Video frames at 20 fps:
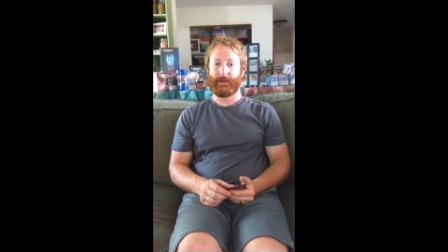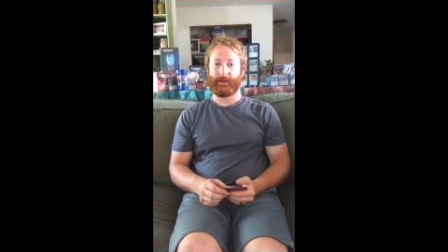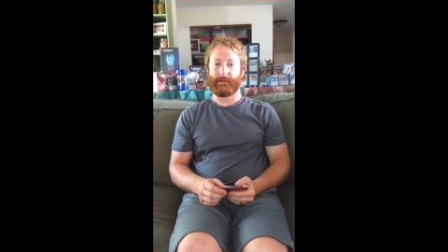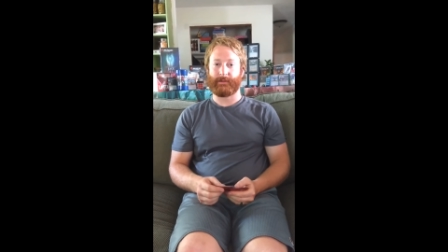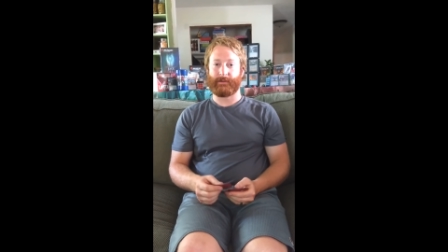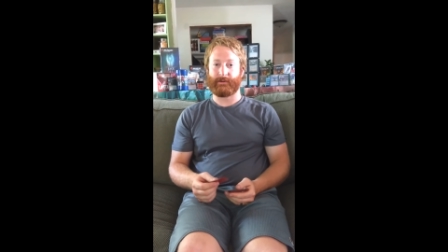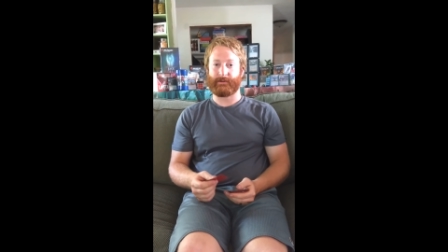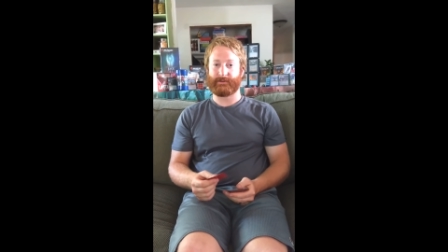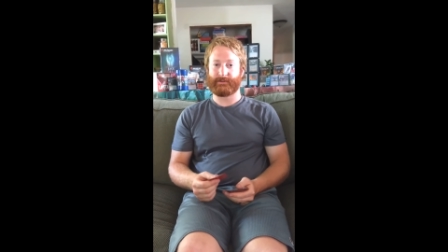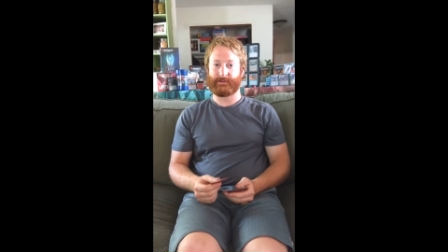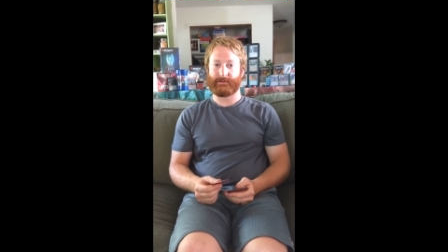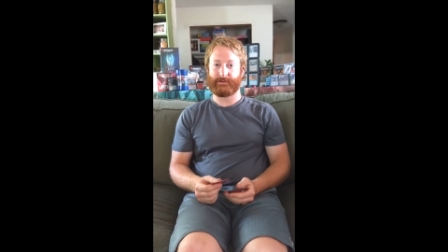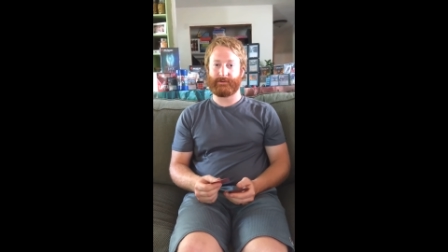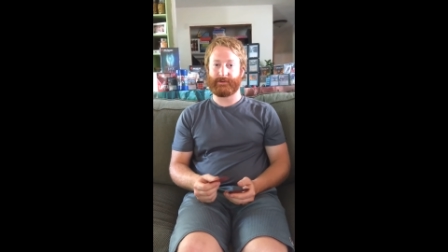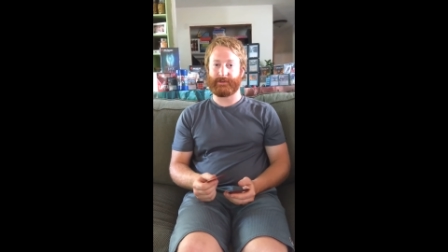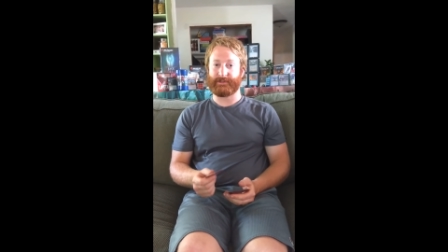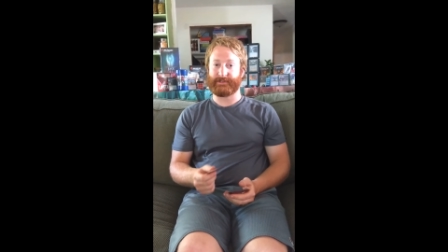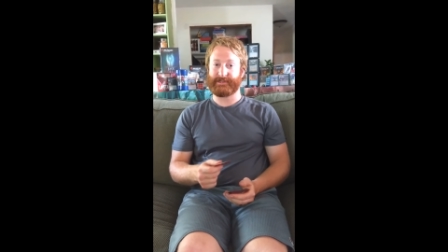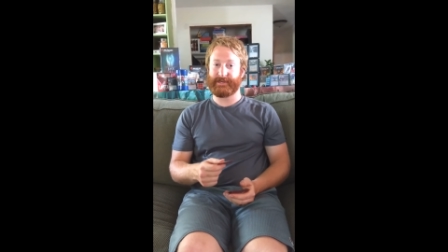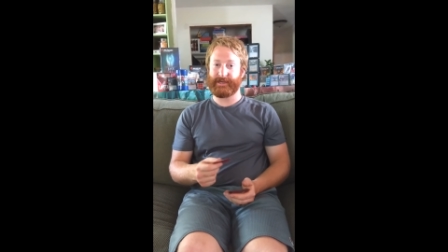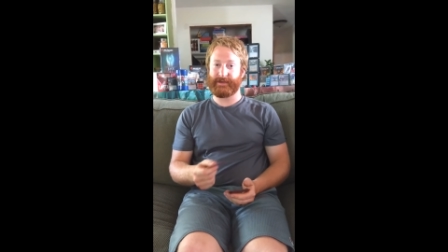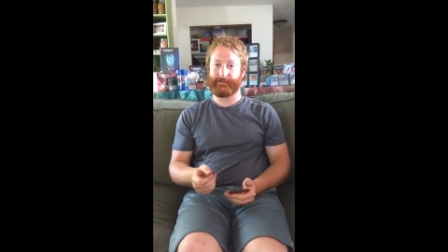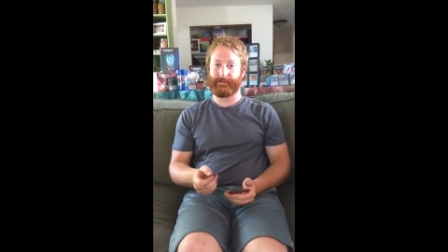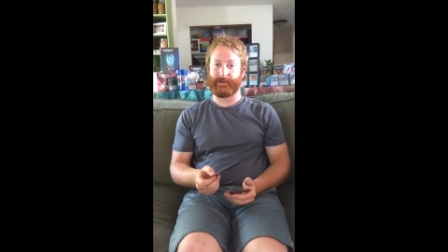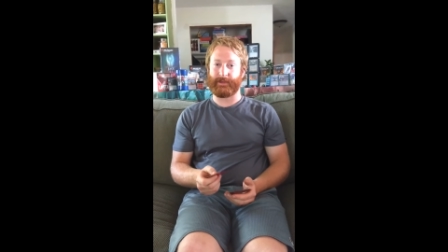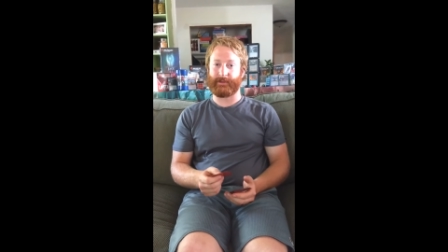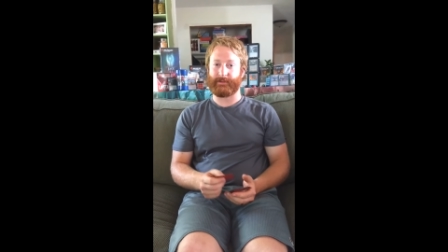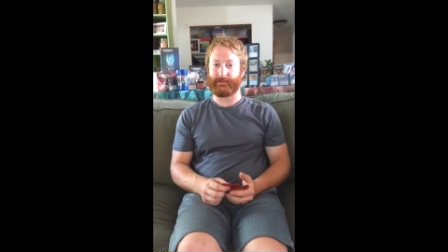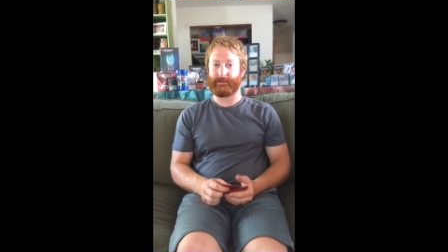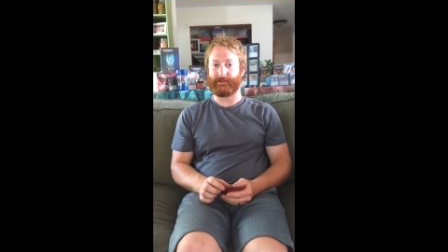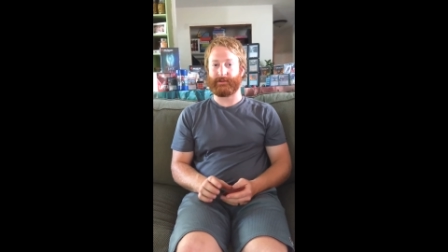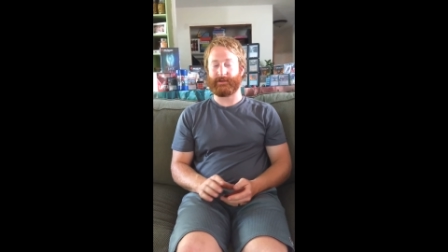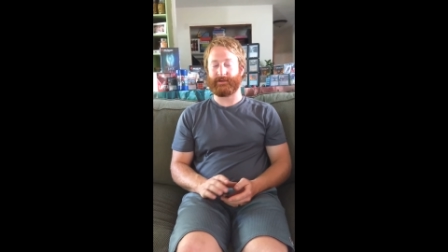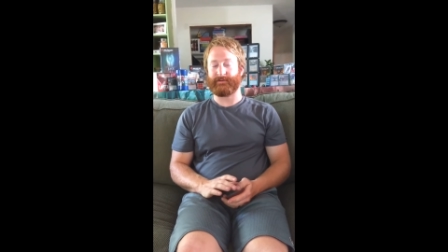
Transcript: and then I'll, you can tap it and then